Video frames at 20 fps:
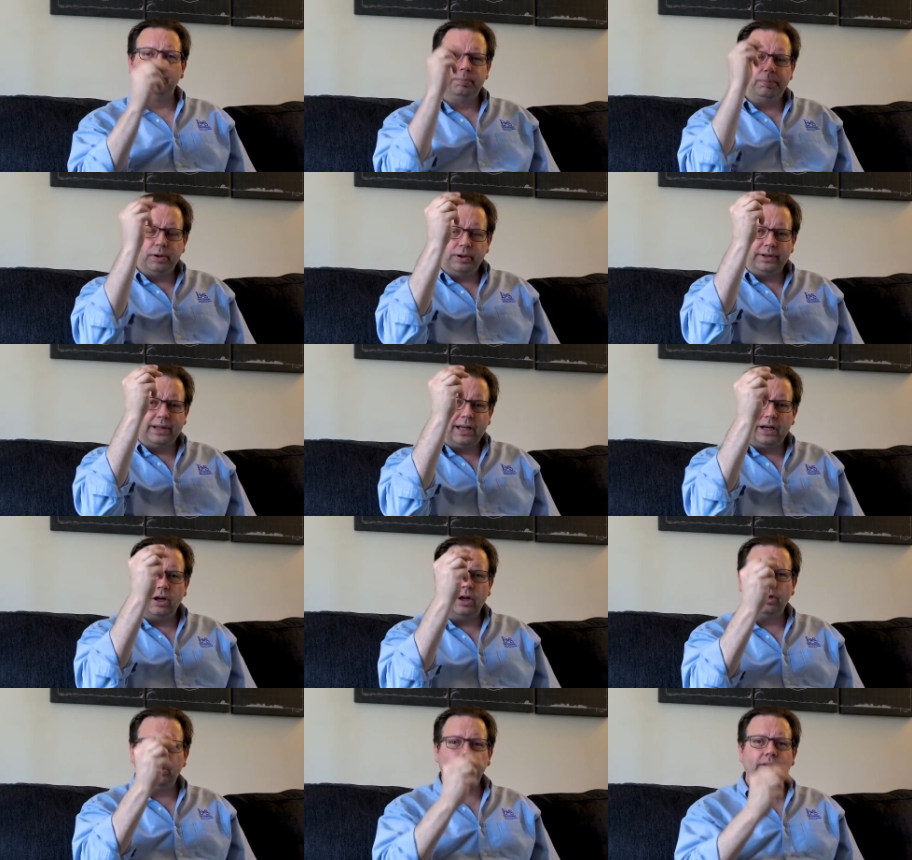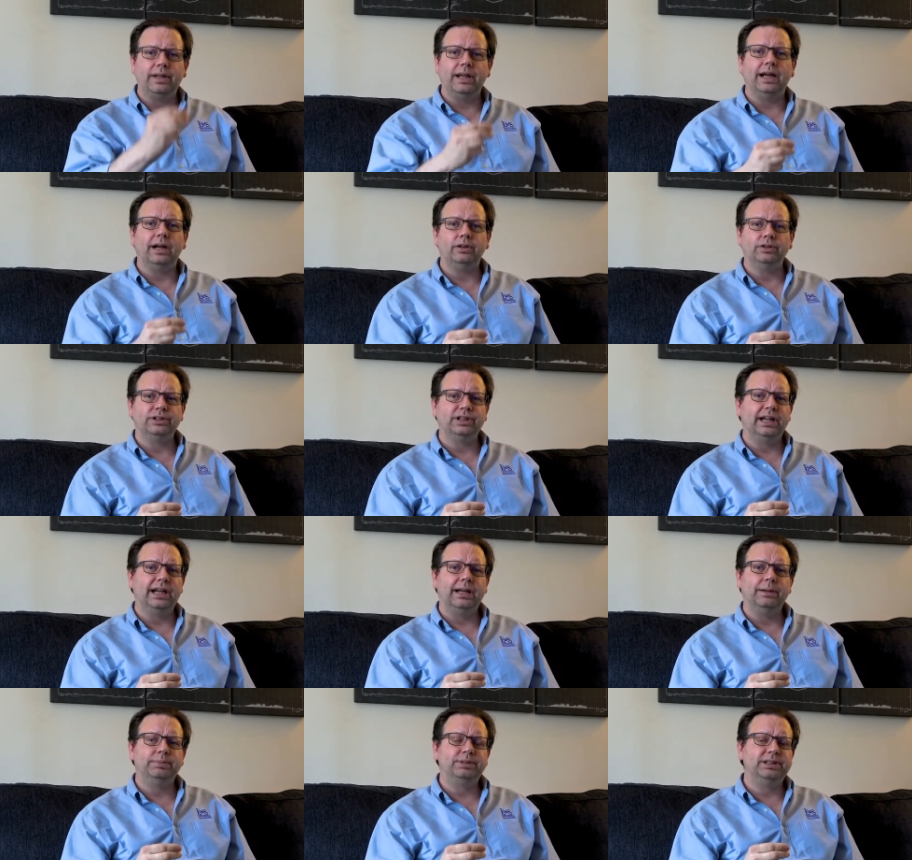put that 100,000
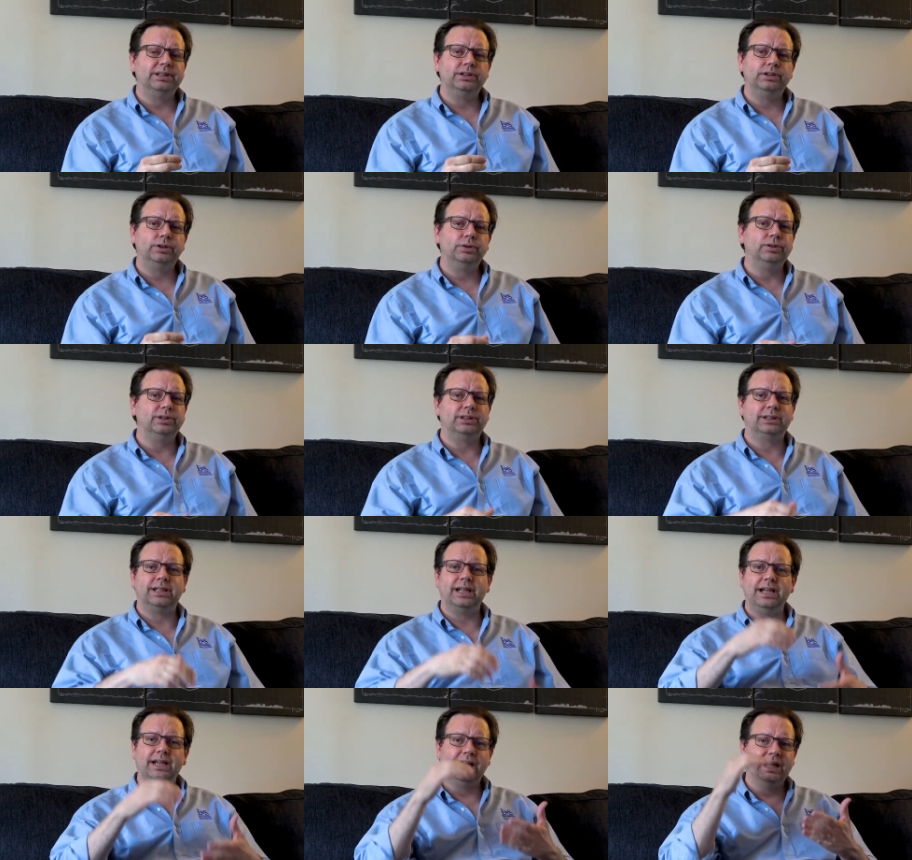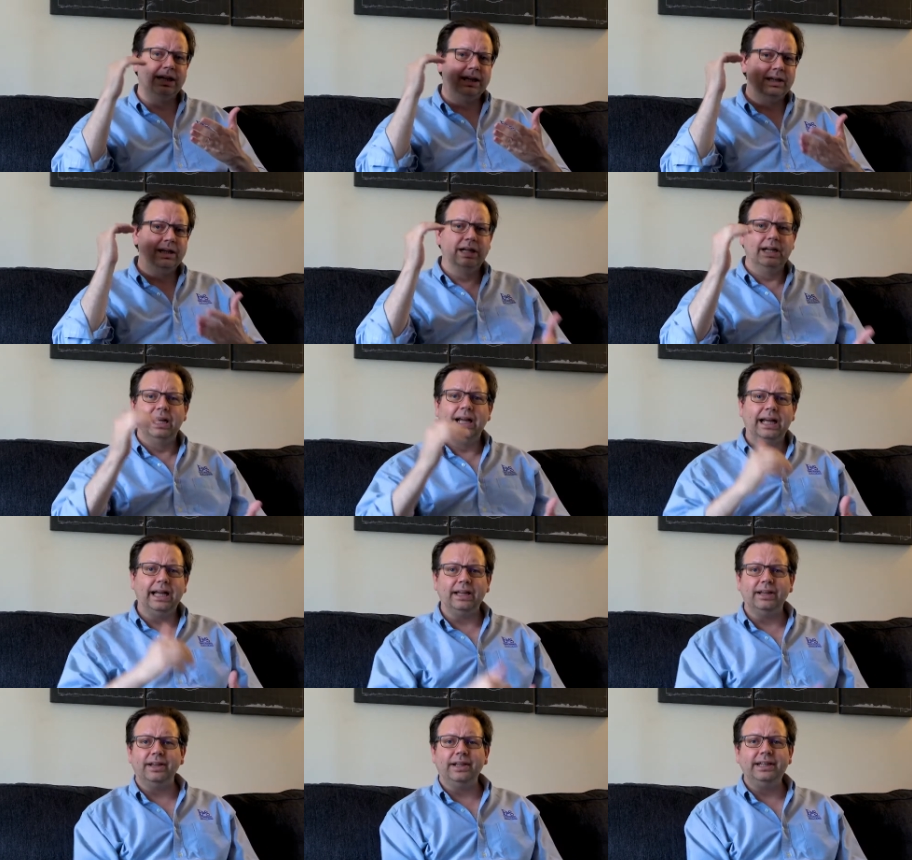amps into is taking
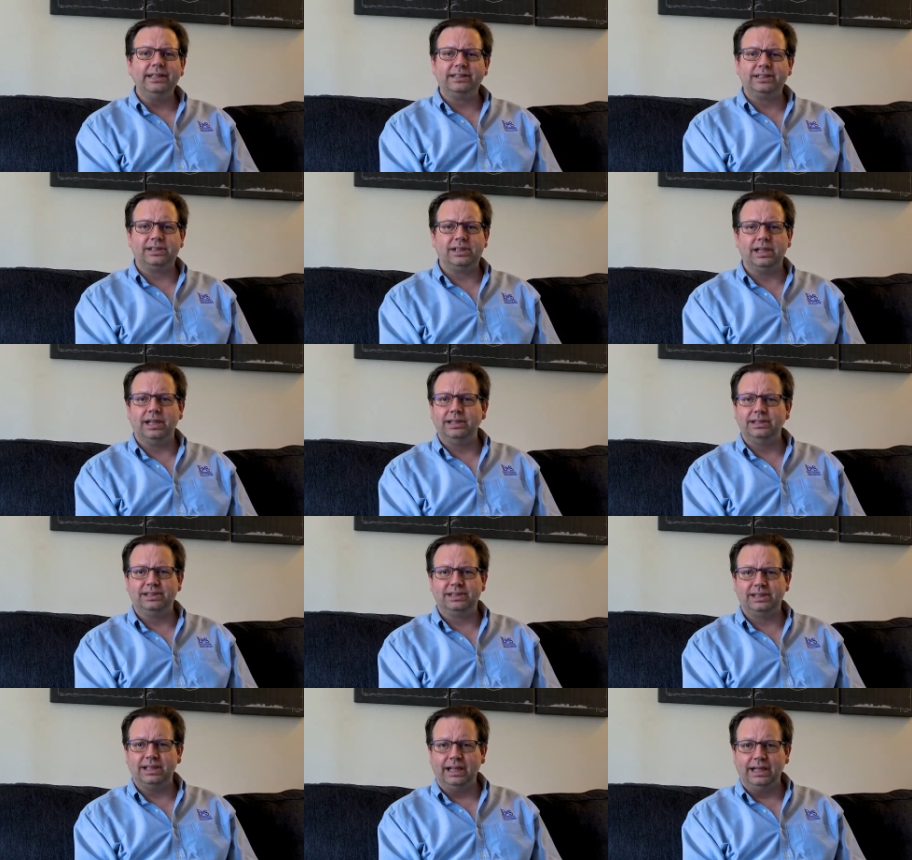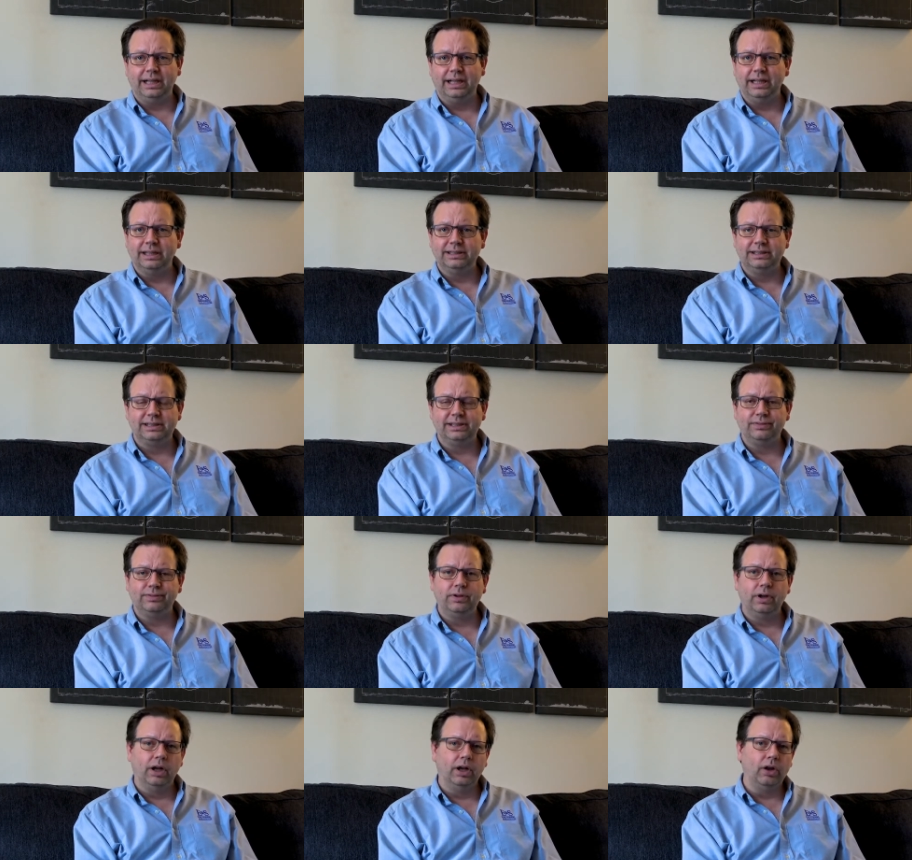at least 10 seconds,
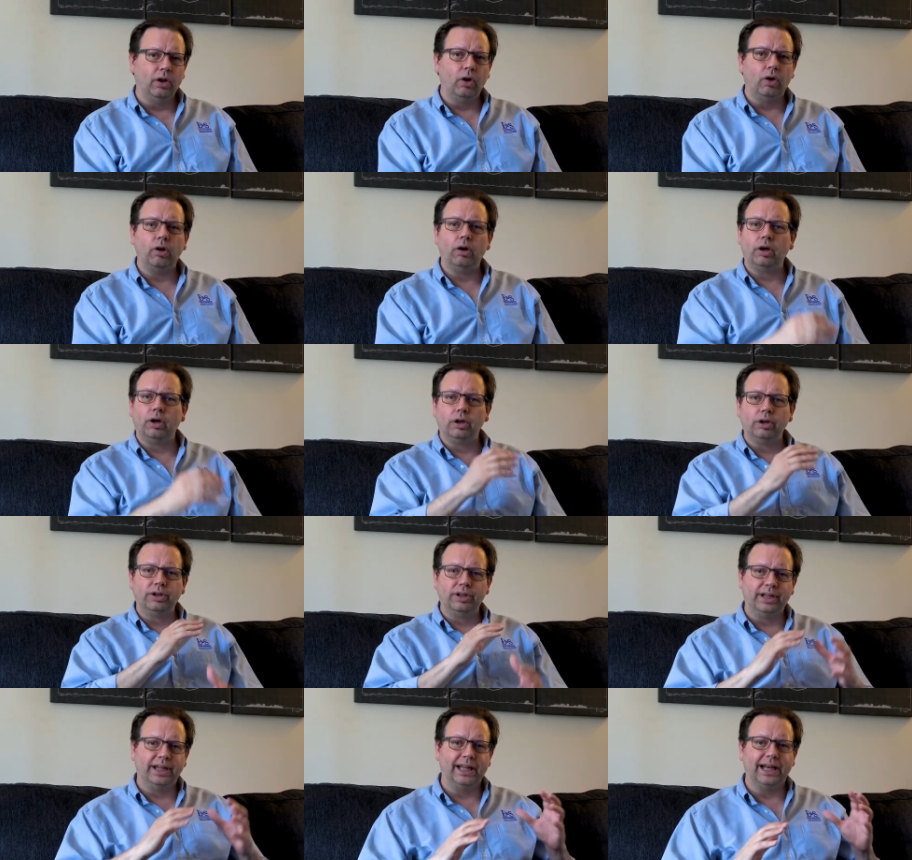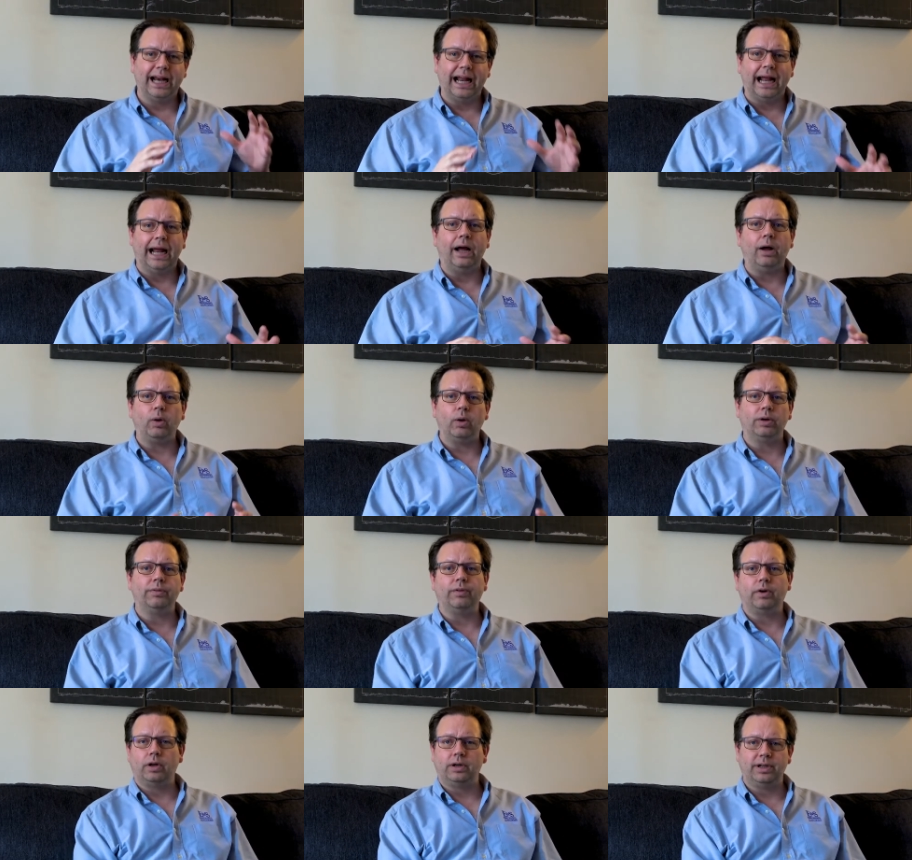if not longer, to get out
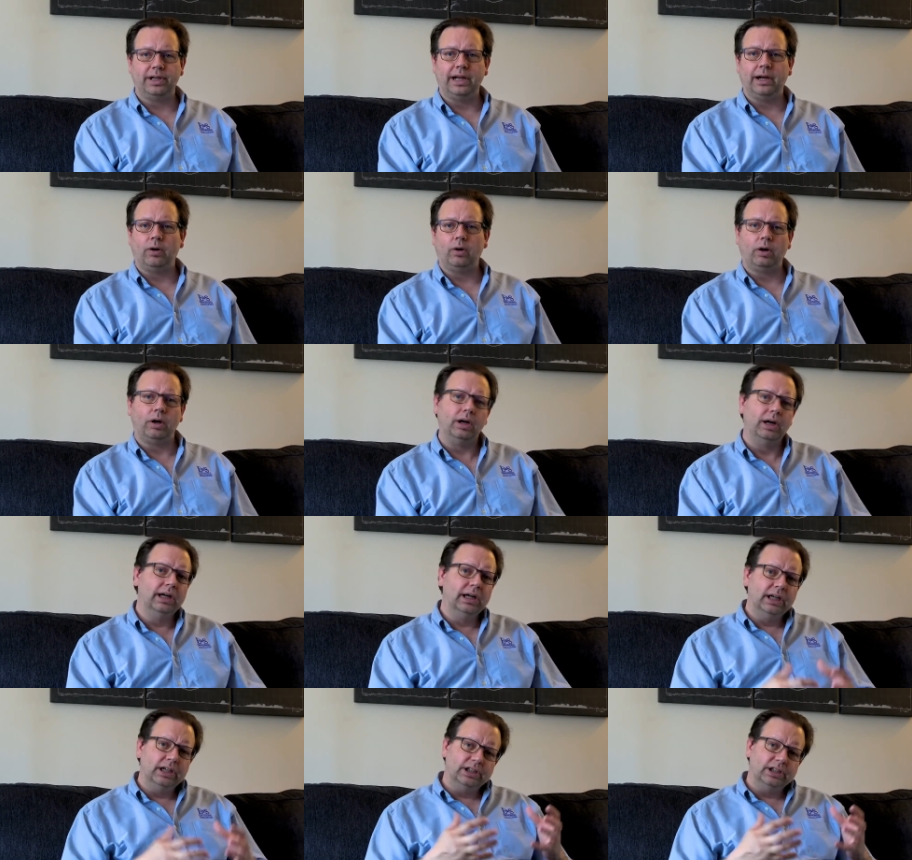of our tower,